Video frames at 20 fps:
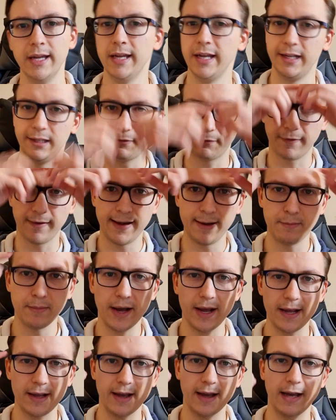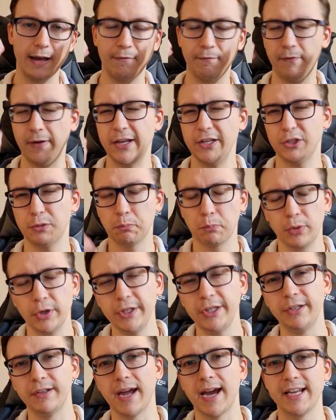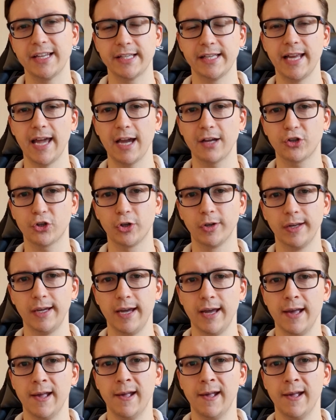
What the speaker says: It framed my face pretty nicely actually.